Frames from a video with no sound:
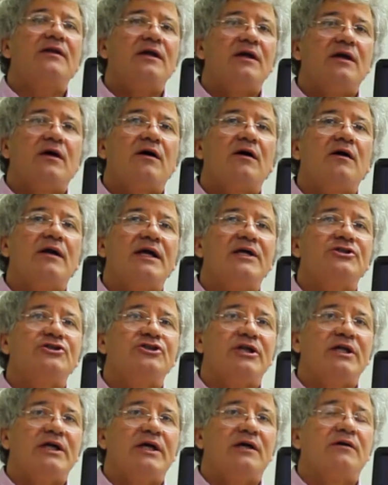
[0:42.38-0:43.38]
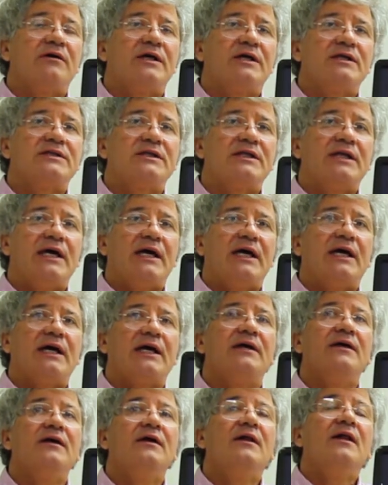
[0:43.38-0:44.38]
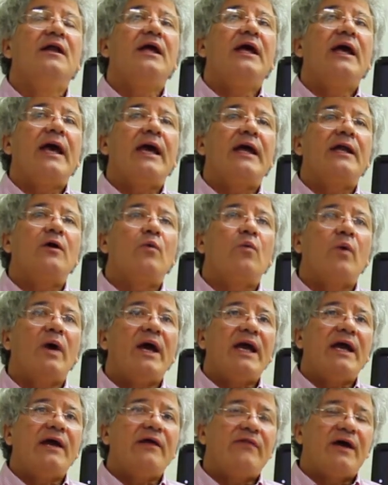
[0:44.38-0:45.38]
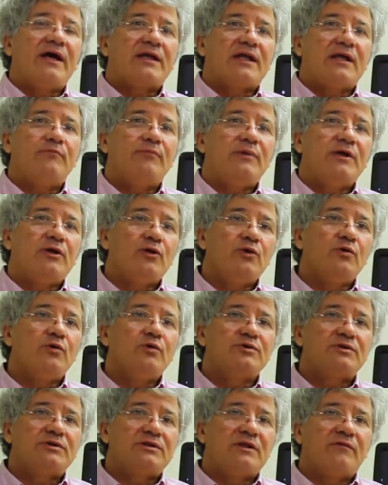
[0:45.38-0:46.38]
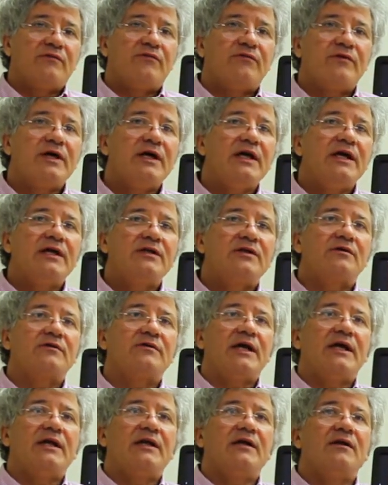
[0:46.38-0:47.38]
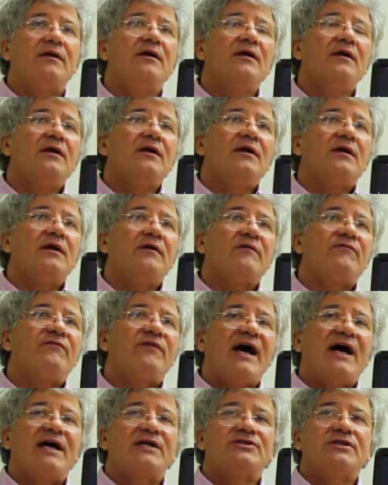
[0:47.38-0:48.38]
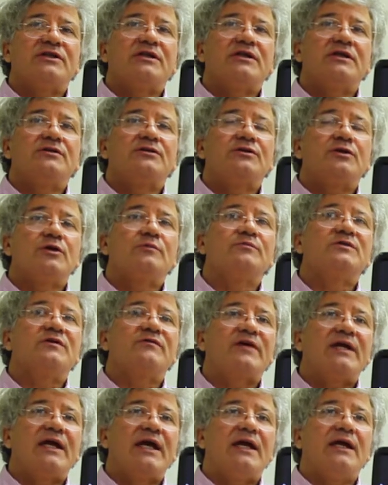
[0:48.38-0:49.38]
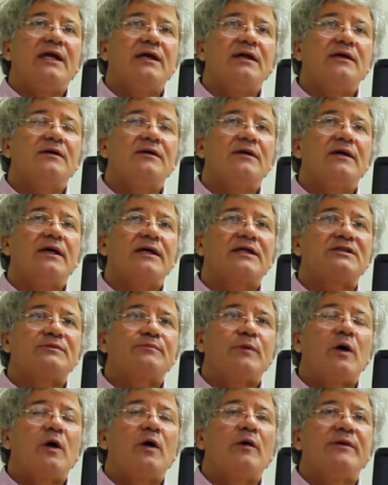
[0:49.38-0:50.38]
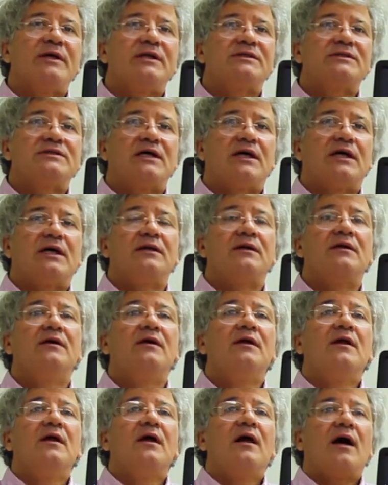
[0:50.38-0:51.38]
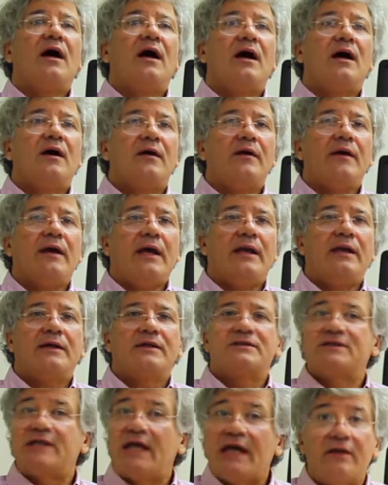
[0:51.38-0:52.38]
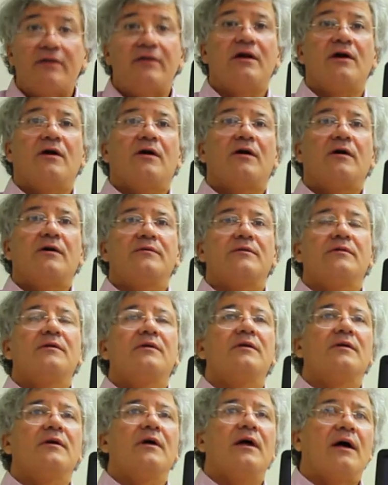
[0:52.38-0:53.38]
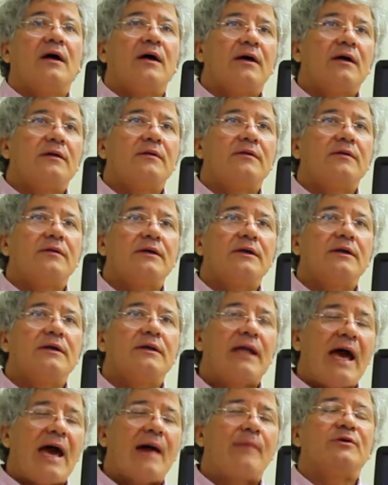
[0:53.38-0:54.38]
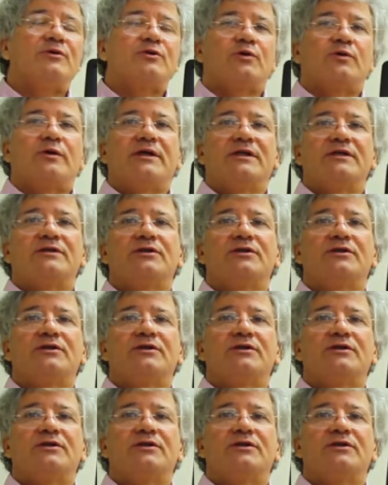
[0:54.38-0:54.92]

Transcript: of the art engineering today in a way that can be used in very integrated fashion in terms of getting experiments done uh, in a state of the art uh, laboratory.